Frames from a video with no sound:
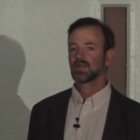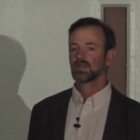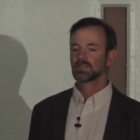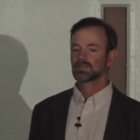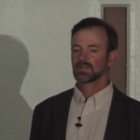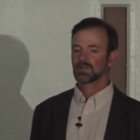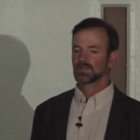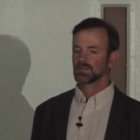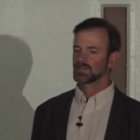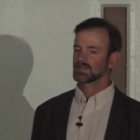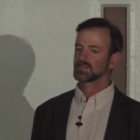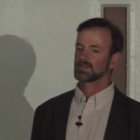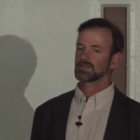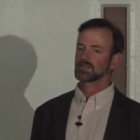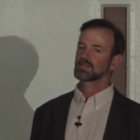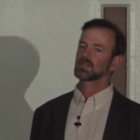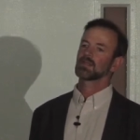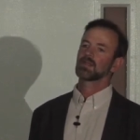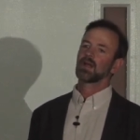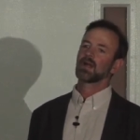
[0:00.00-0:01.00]
So there's,
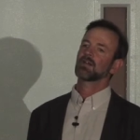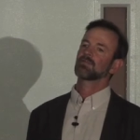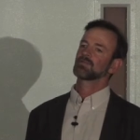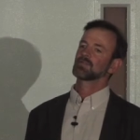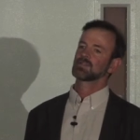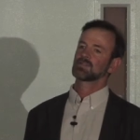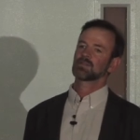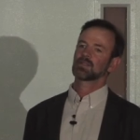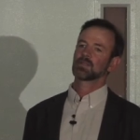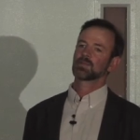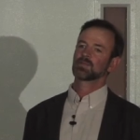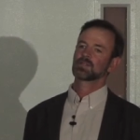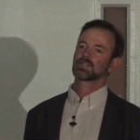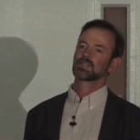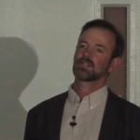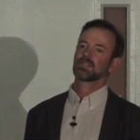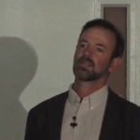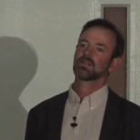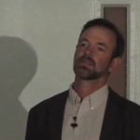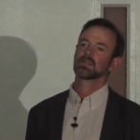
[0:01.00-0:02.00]
there's a lot for snow leopards
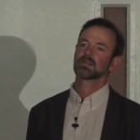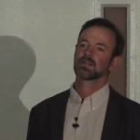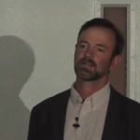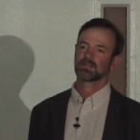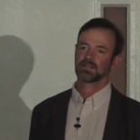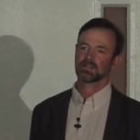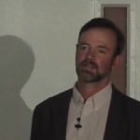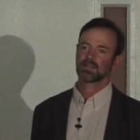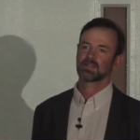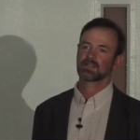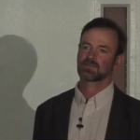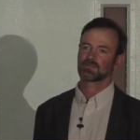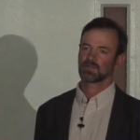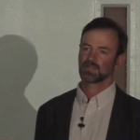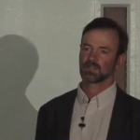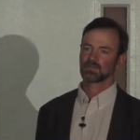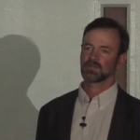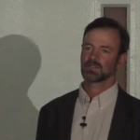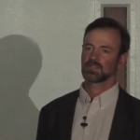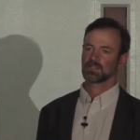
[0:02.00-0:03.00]
to eat, and I think that's one
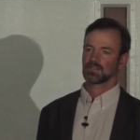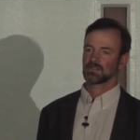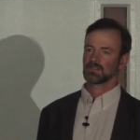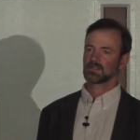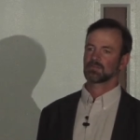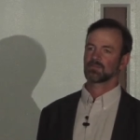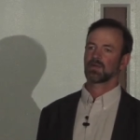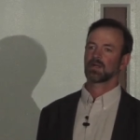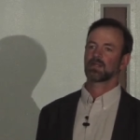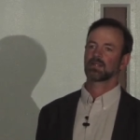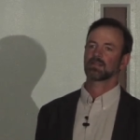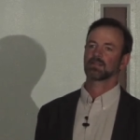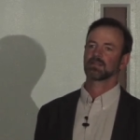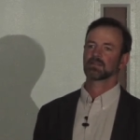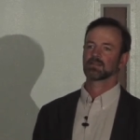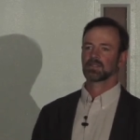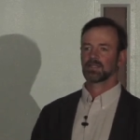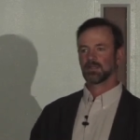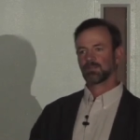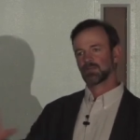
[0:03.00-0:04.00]
of the reasons why
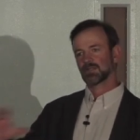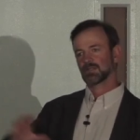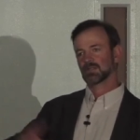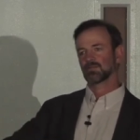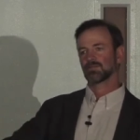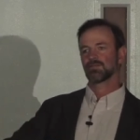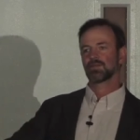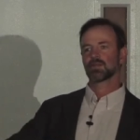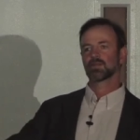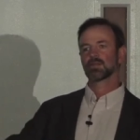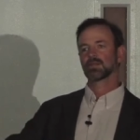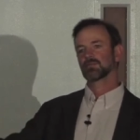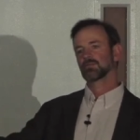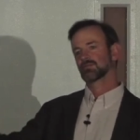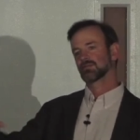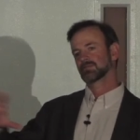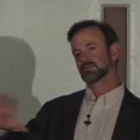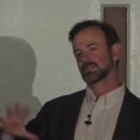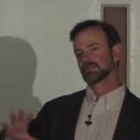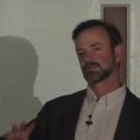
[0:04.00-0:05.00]
they're keeping to fairly
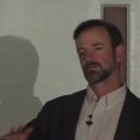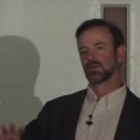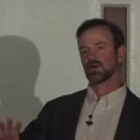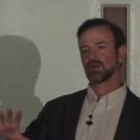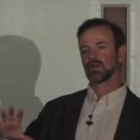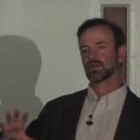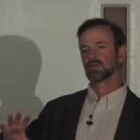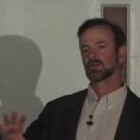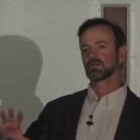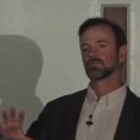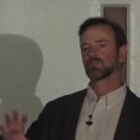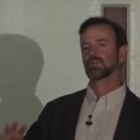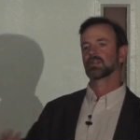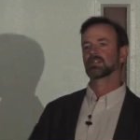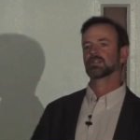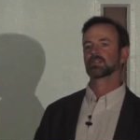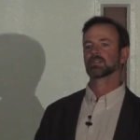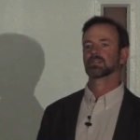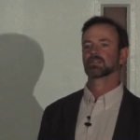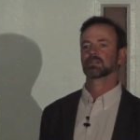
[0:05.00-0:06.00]
small home
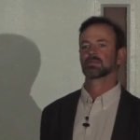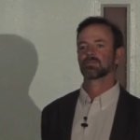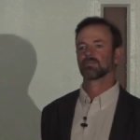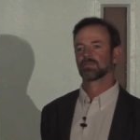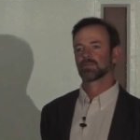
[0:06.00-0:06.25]
ranges